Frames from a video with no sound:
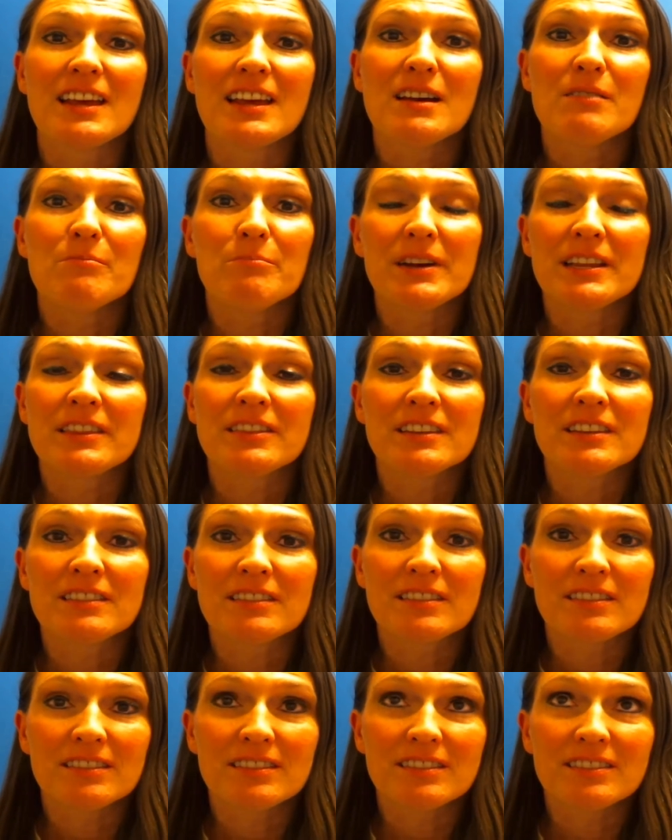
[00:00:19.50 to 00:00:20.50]
But the, th
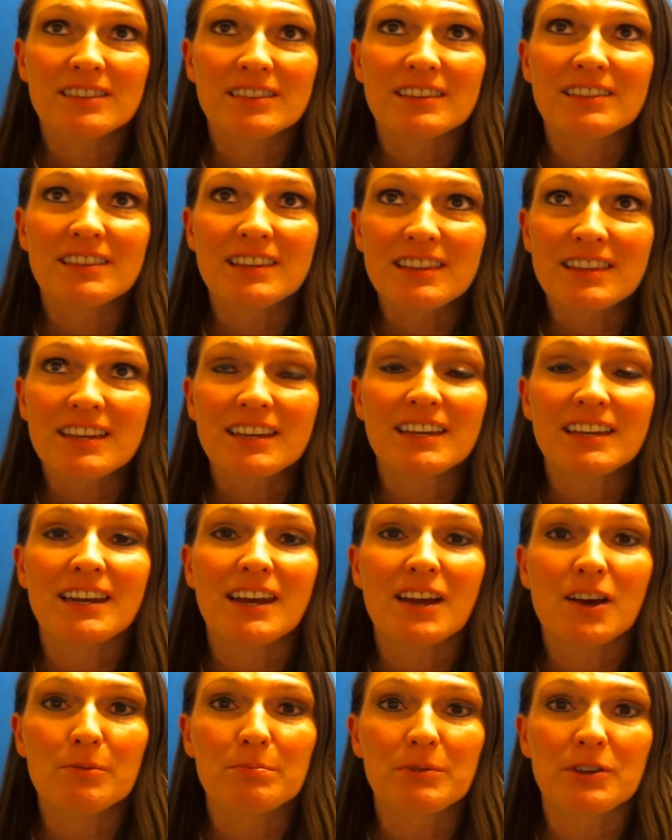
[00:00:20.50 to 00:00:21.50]
the thing that can
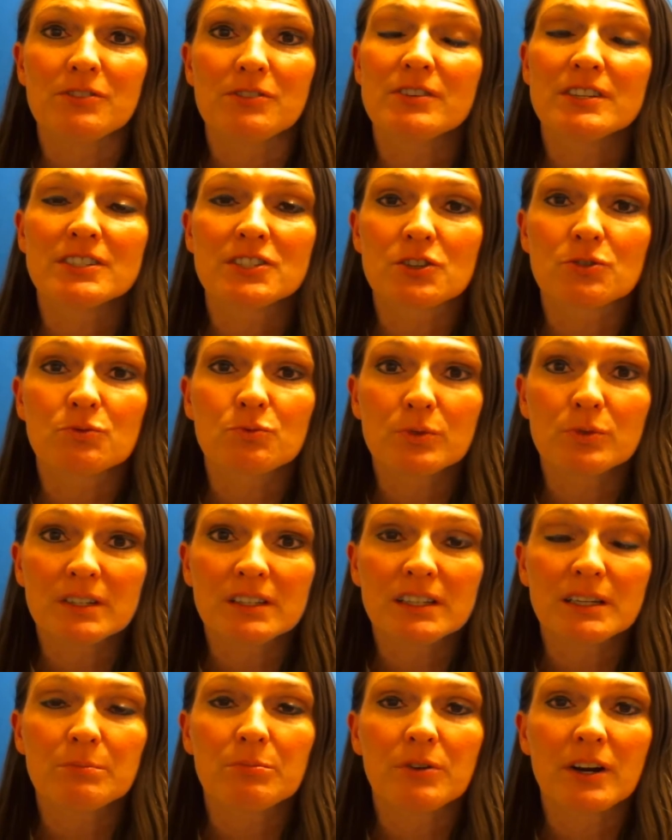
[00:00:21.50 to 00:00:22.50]
help you is to
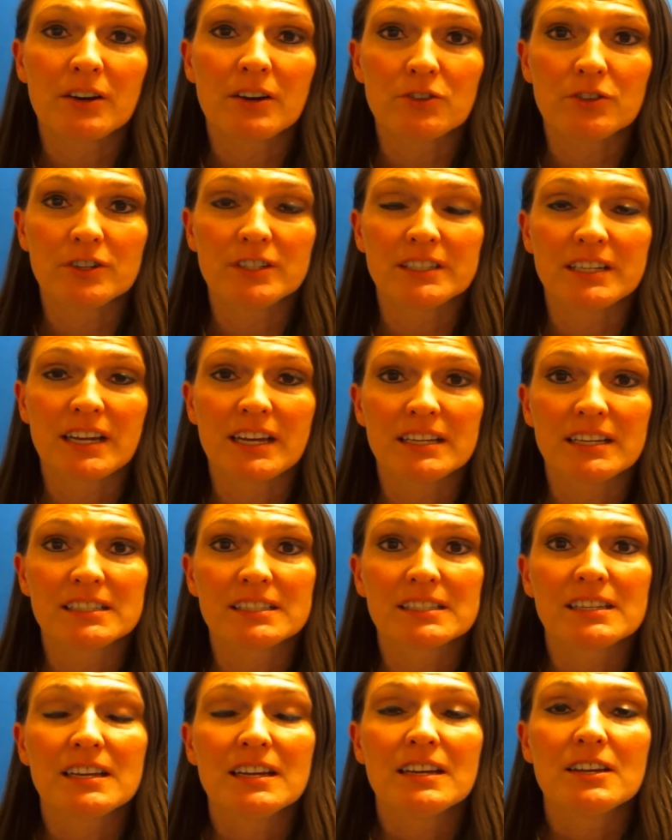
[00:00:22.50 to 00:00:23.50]
really prioritize.
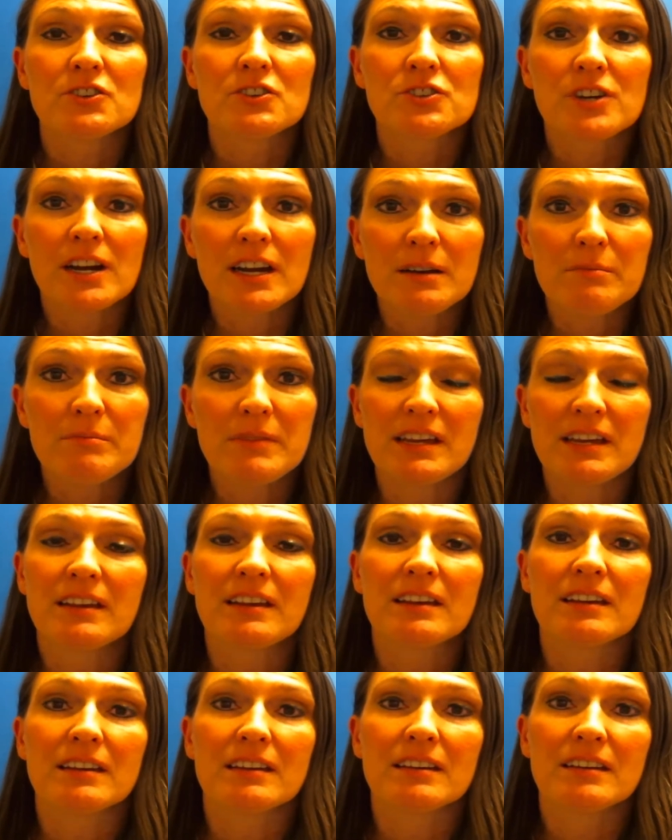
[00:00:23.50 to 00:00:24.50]
Try to
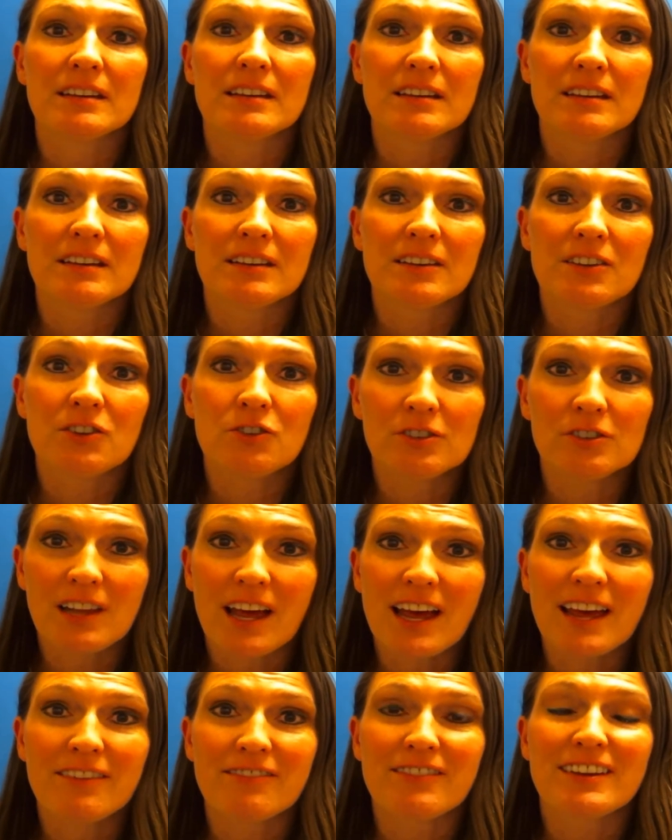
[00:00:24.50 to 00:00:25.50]
make your
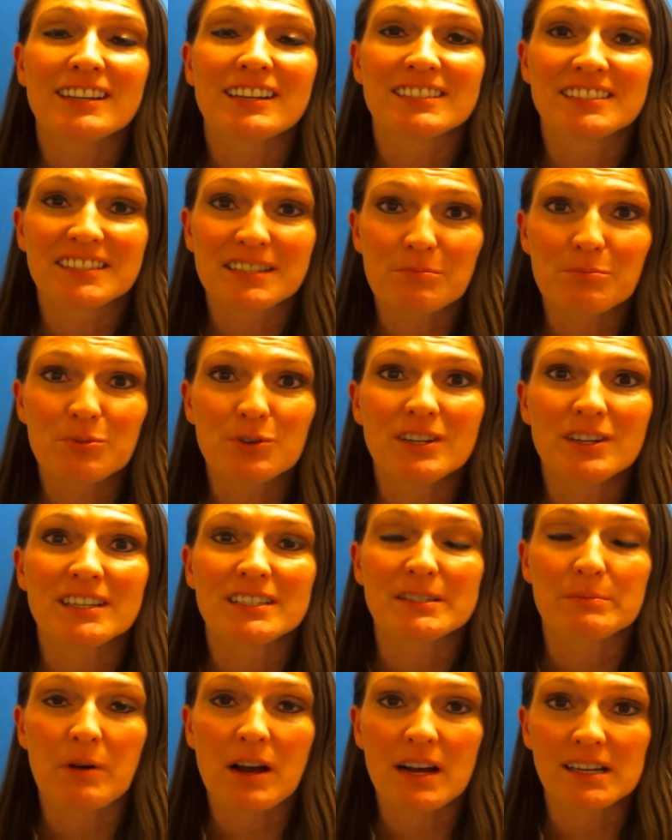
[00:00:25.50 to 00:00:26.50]
life as simple as
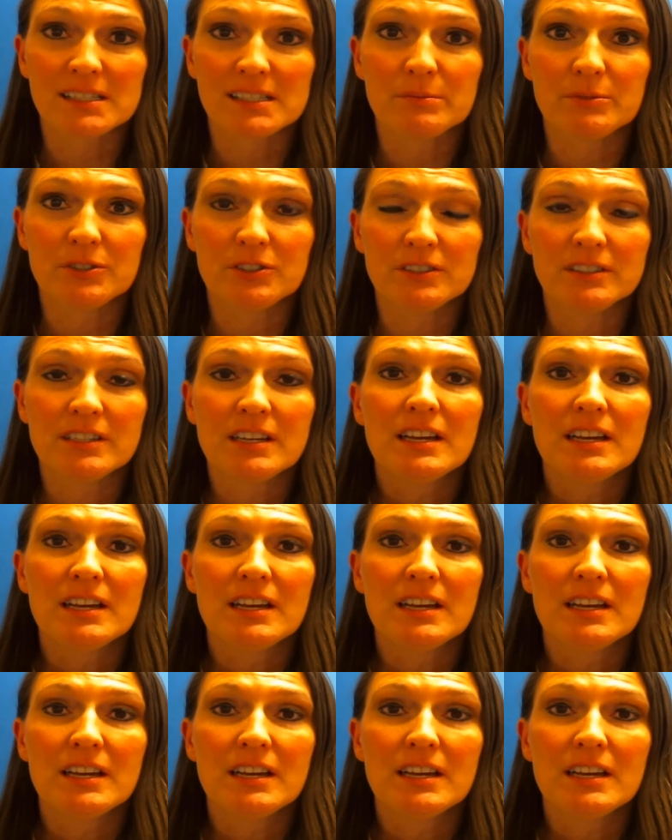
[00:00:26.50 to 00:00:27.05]
possible.